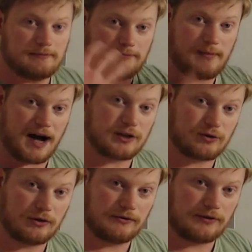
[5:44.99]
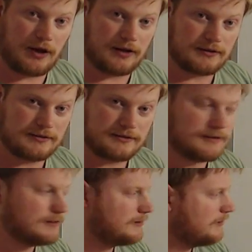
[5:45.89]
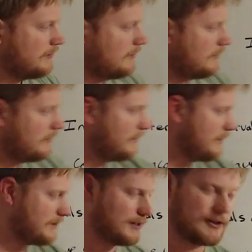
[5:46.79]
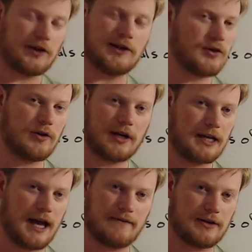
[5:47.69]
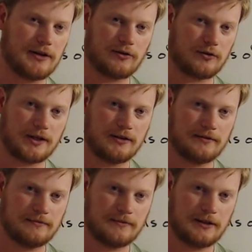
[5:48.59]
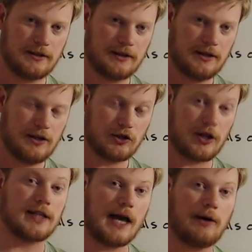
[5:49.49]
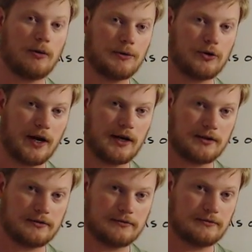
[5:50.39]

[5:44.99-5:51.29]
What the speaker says: My school of thought is that there is no concavity at 3. So that's how I'll be grading.